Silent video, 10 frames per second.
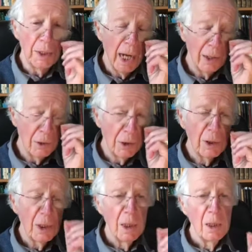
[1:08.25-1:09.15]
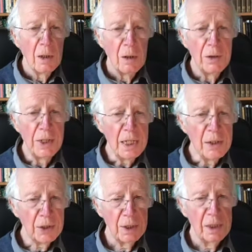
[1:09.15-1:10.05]
And
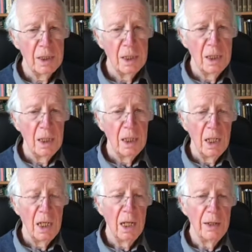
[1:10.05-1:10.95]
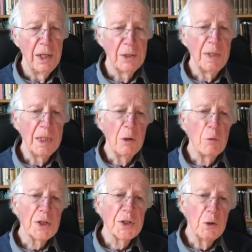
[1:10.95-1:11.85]
there's been no
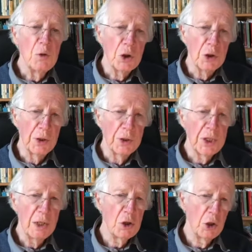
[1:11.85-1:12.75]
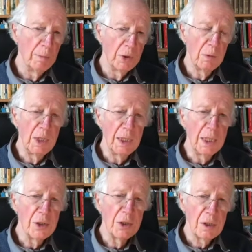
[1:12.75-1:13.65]
resolution to the tension between
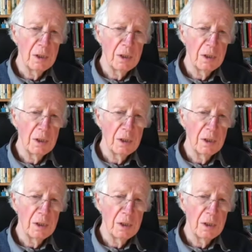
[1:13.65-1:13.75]
these